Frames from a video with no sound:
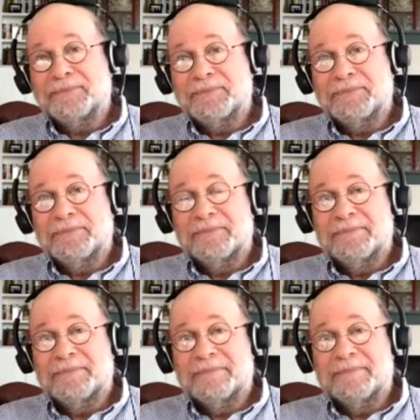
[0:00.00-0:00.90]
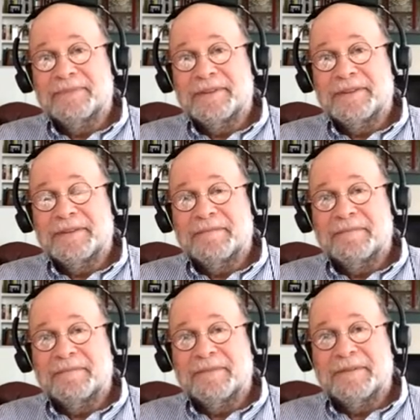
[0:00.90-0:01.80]

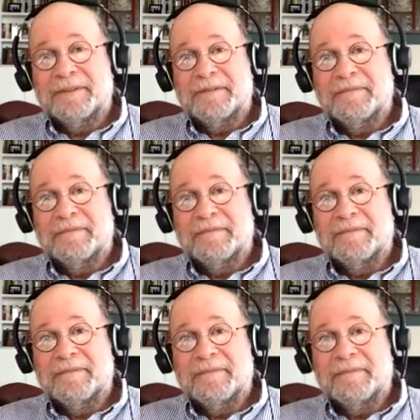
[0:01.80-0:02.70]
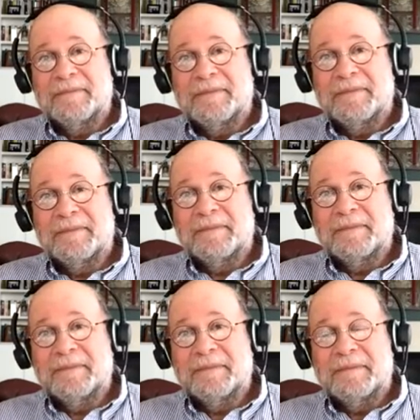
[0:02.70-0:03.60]

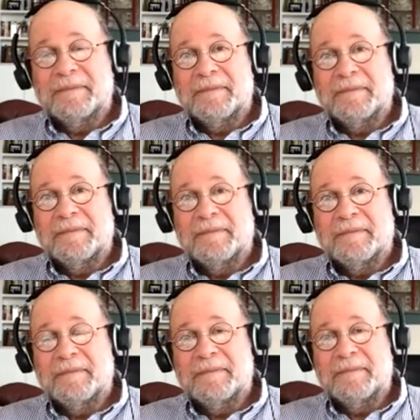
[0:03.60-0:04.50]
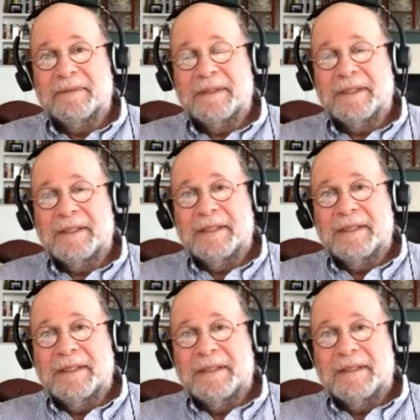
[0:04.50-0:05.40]

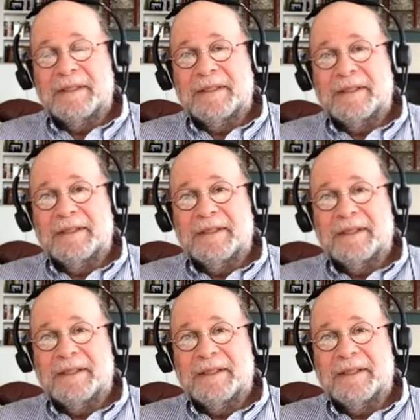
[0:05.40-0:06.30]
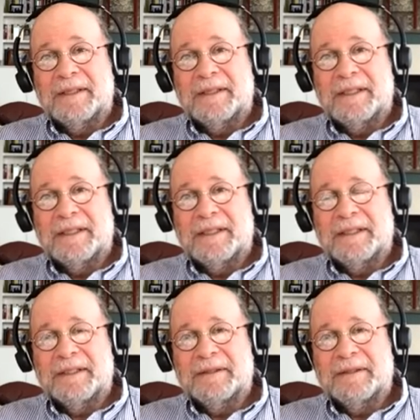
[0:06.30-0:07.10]
(silent)